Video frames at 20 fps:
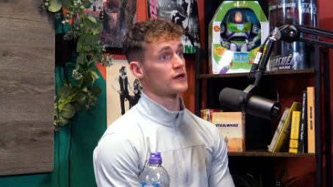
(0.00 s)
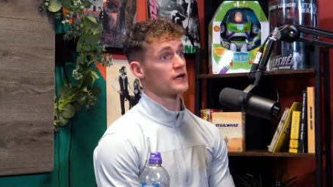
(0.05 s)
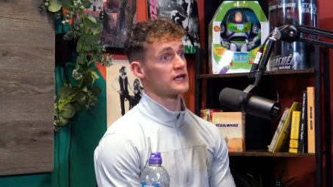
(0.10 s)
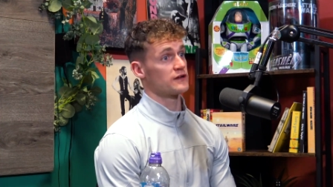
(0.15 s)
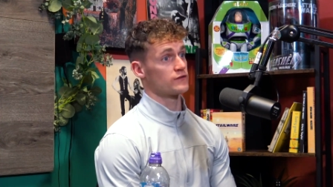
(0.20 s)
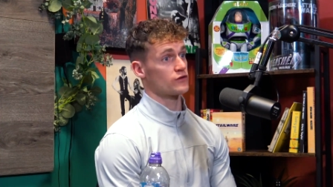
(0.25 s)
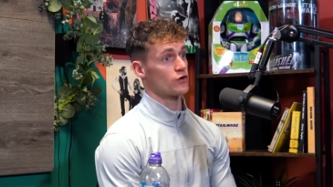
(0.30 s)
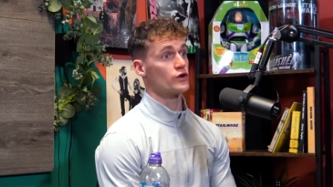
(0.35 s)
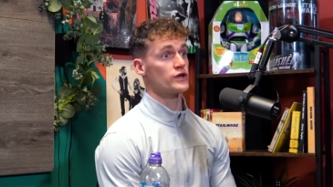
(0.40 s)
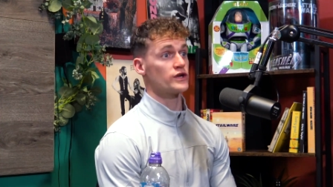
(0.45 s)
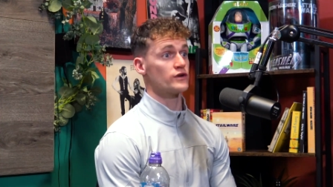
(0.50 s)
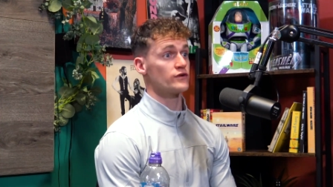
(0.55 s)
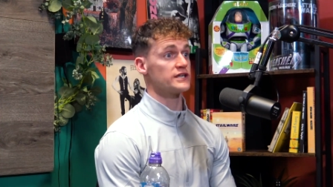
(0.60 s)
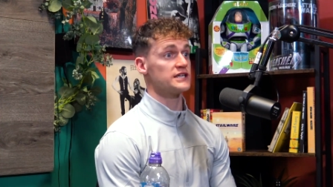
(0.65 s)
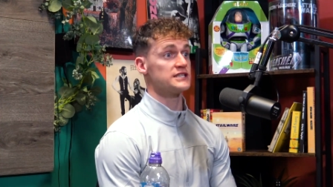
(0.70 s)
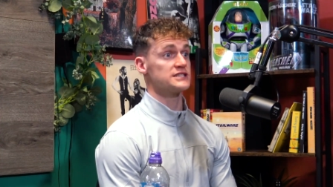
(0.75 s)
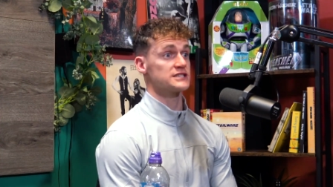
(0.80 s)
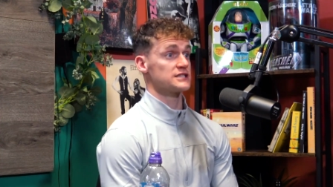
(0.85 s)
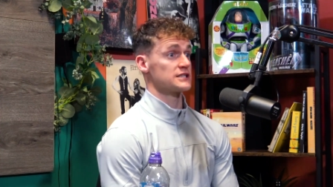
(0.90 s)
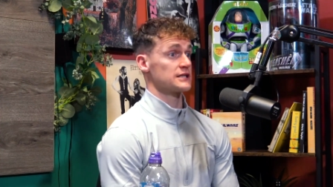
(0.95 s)
It, the only
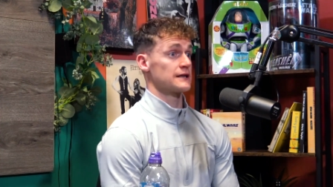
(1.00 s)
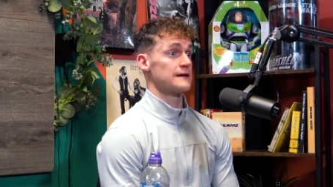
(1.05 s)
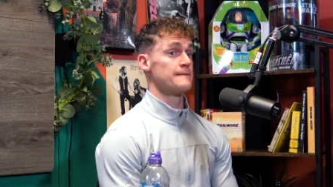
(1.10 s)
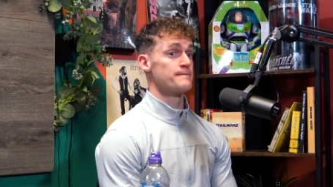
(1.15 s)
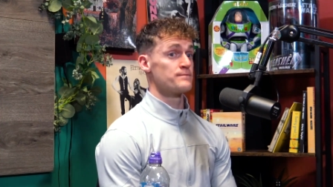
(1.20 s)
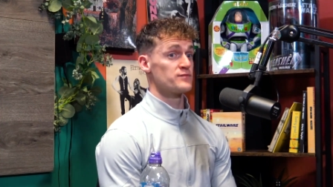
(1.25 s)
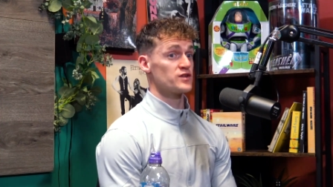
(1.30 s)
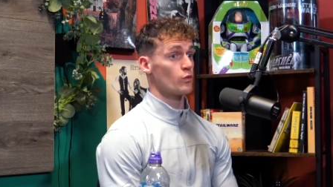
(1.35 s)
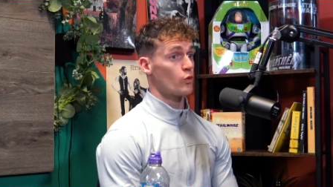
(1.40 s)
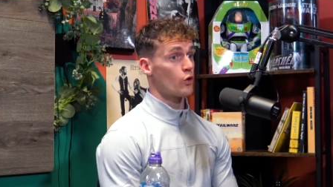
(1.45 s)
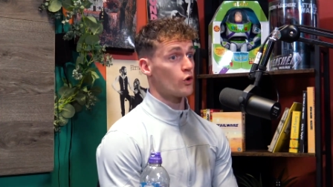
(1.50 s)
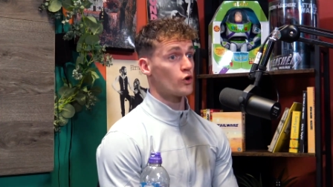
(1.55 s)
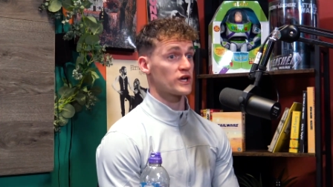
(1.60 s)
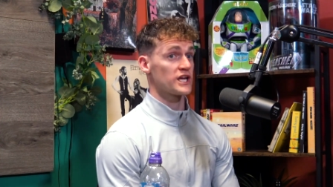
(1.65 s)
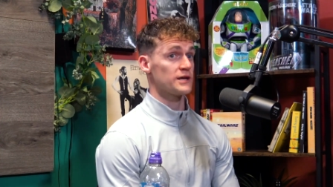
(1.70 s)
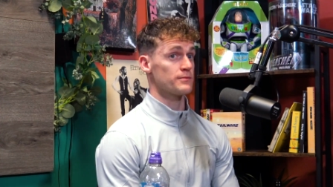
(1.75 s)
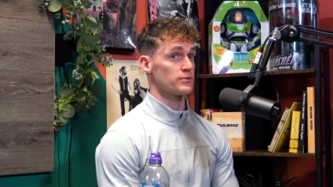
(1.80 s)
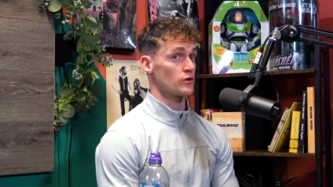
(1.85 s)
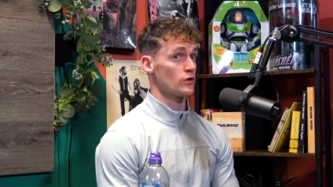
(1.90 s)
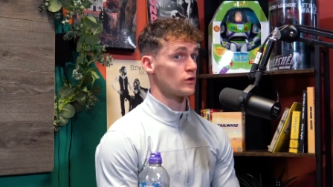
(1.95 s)
reason you won't
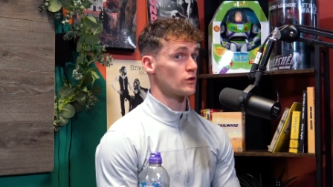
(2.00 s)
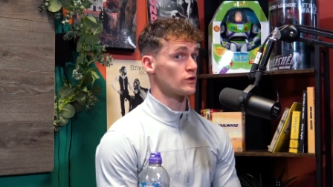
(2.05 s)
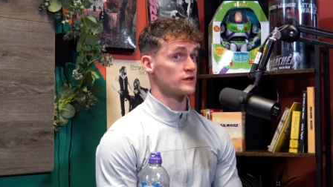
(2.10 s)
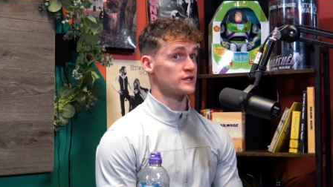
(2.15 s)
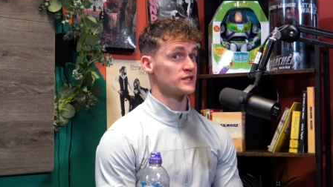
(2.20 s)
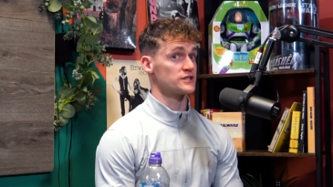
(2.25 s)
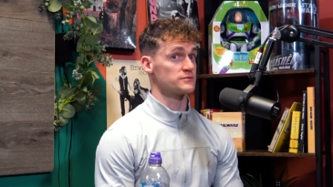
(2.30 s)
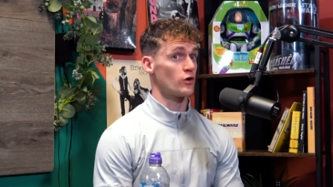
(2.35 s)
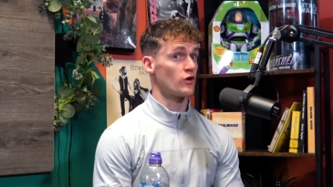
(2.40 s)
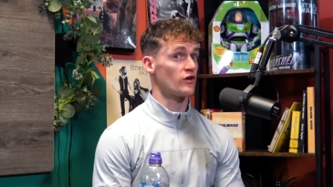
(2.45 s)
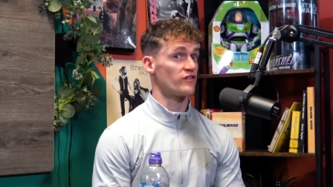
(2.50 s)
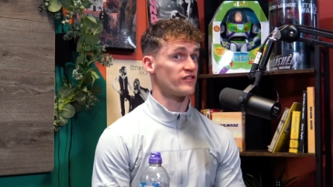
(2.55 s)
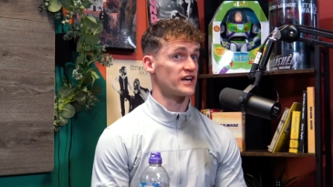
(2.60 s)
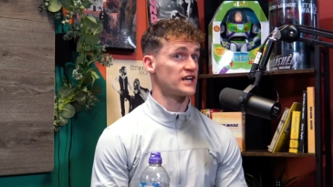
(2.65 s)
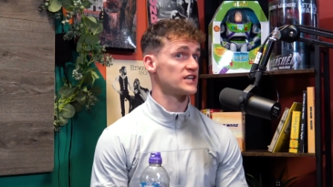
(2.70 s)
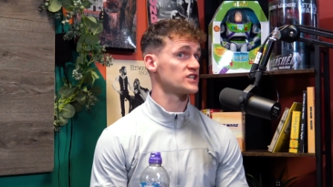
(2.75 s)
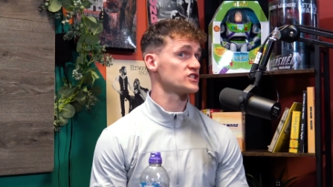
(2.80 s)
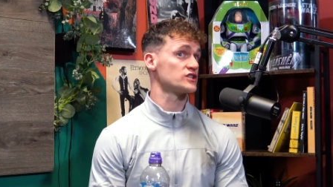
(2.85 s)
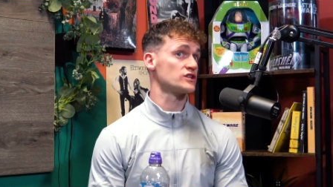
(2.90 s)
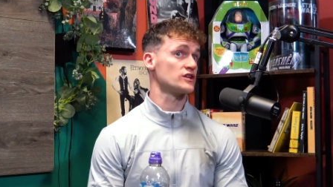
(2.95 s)
keep it going is
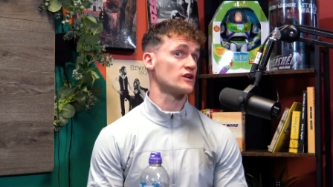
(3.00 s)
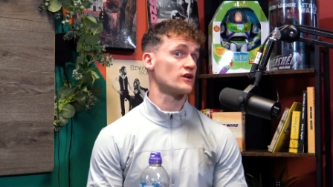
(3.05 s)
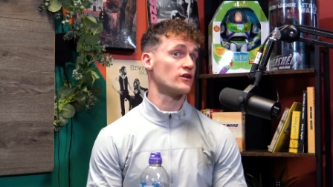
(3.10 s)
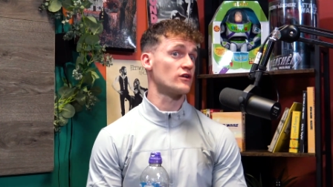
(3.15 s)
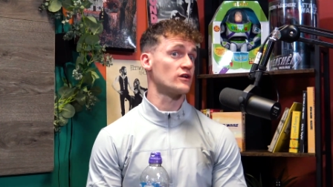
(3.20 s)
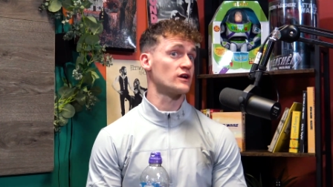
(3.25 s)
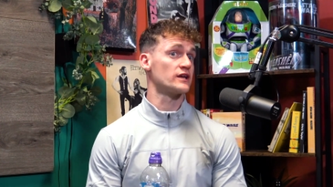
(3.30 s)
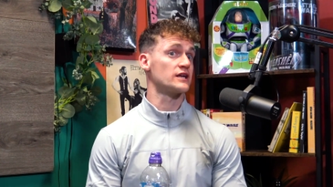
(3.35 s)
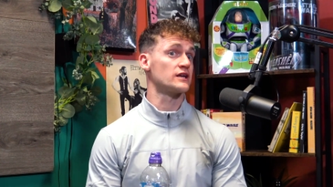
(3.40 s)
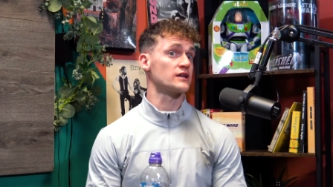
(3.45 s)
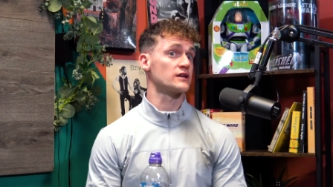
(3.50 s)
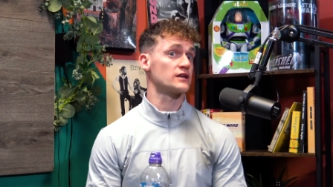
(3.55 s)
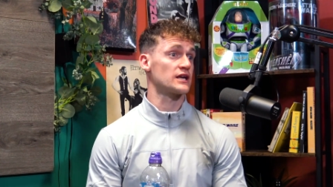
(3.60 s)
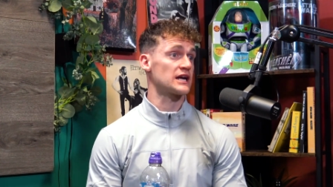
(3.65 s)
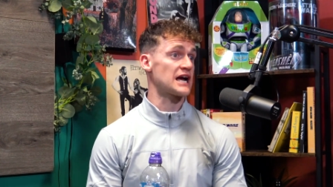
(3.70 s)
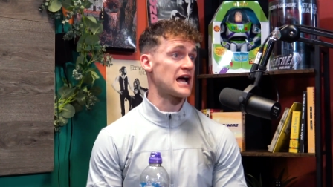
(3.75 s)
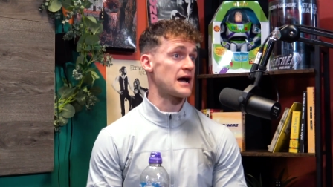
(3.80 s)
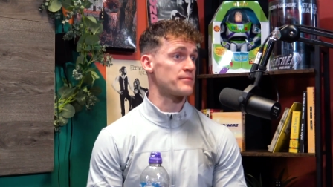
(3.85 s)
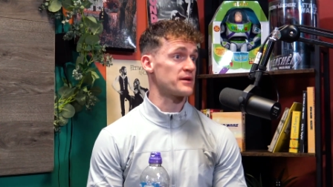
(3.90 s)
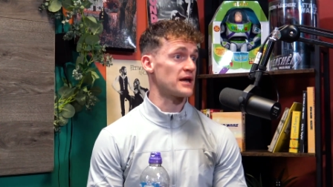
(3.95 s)
motivation or like you
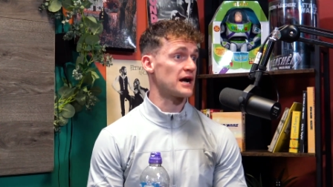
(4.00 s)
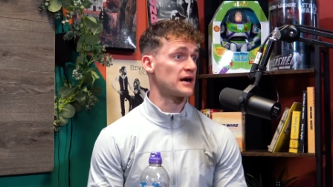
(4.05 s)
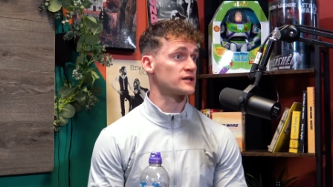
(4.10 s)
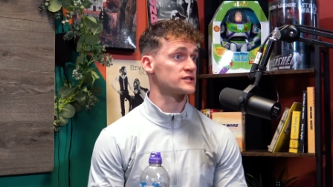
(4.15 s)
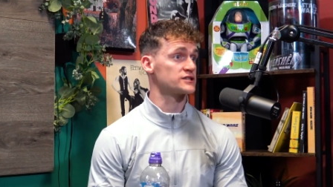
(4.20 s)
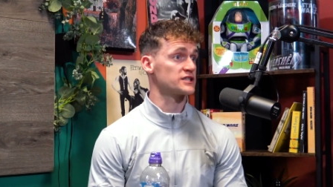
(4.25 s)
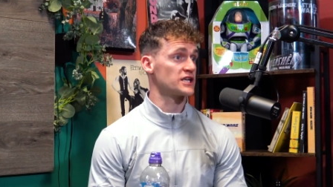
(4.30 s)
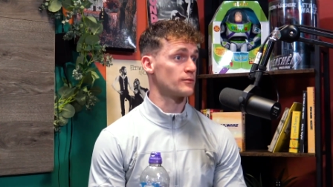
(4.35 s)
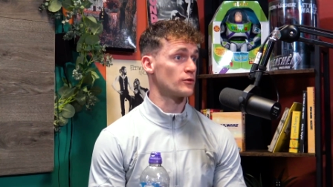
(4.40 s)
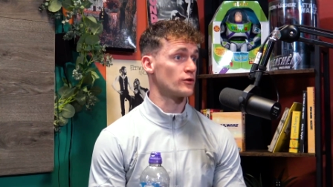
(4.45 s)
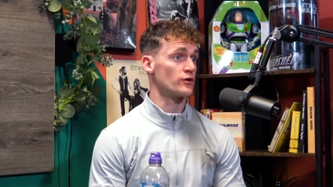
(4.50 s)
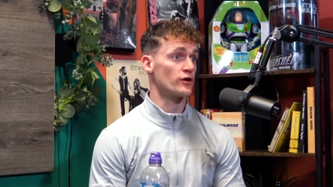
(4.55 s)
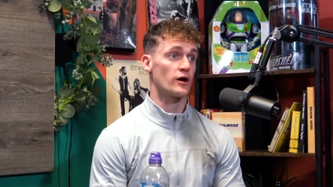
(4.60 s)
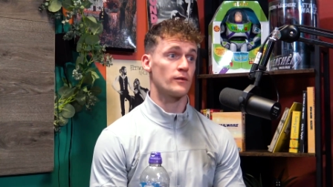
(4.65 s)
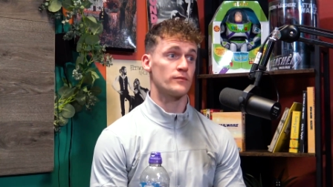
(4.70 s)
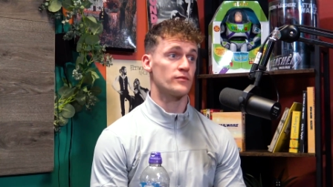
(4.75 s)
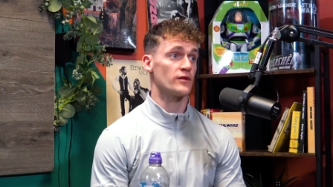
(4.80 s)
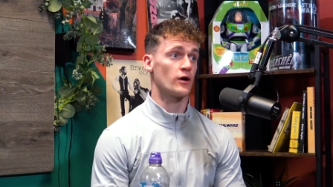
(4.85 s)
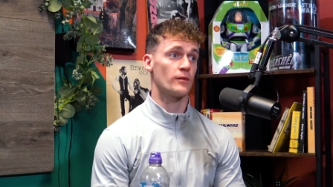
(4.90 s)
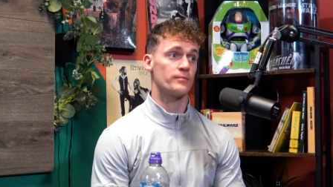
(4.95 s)
can't be arsed anymore. Not
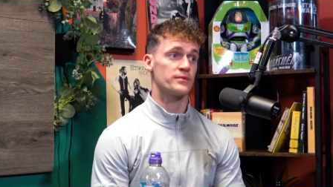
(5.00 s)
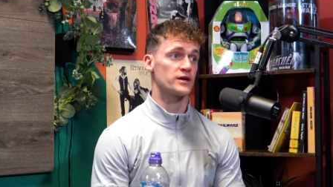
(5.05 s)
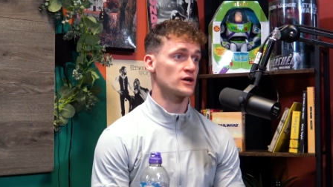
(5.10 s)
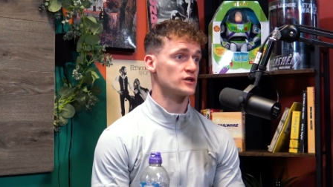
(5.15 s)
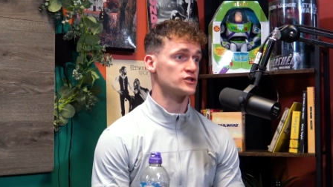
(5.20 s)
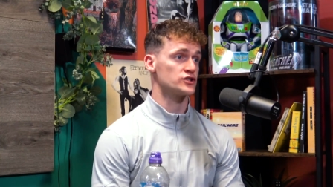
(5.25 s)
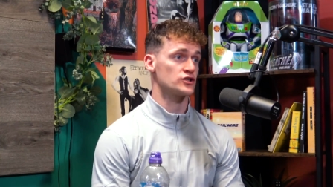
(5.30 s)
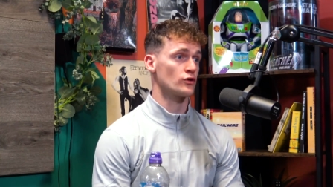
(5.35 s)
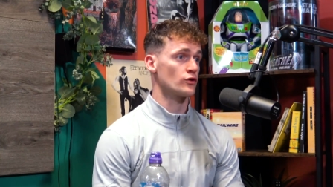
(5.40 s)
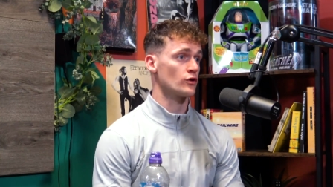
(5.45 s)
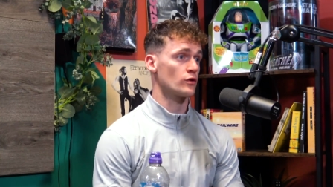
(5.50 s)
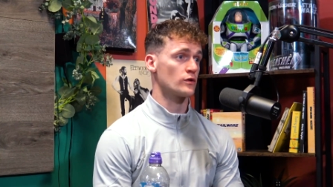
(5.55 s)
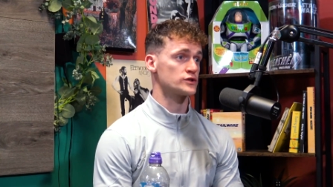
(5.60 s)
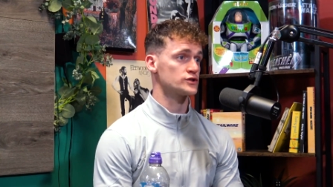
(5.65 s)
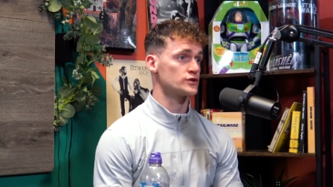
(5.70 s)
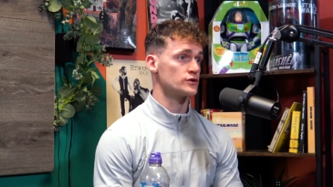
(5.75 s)
not because you don't know what you're